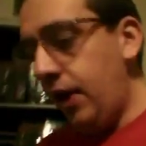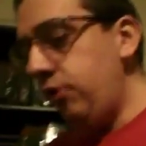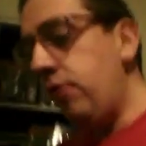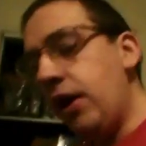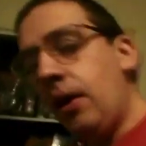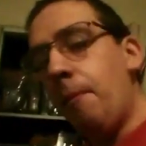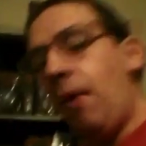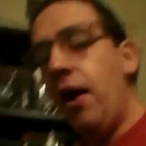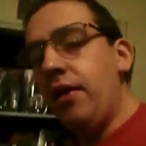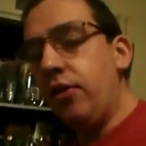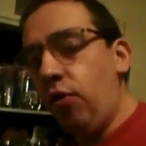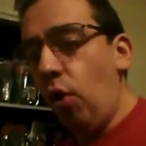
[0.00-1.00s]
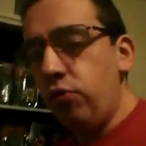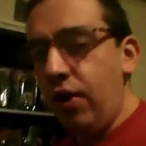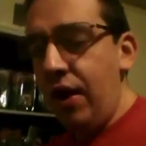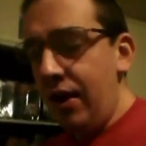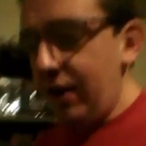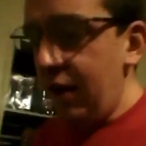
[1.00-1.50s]
And you take it by the
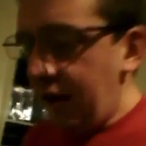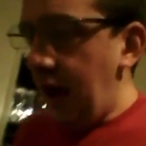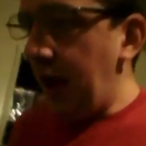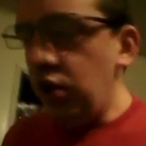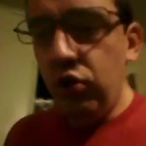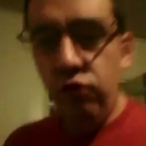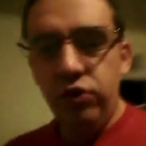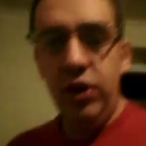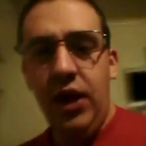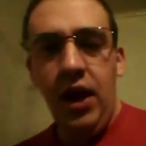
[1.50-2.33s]
throat, and you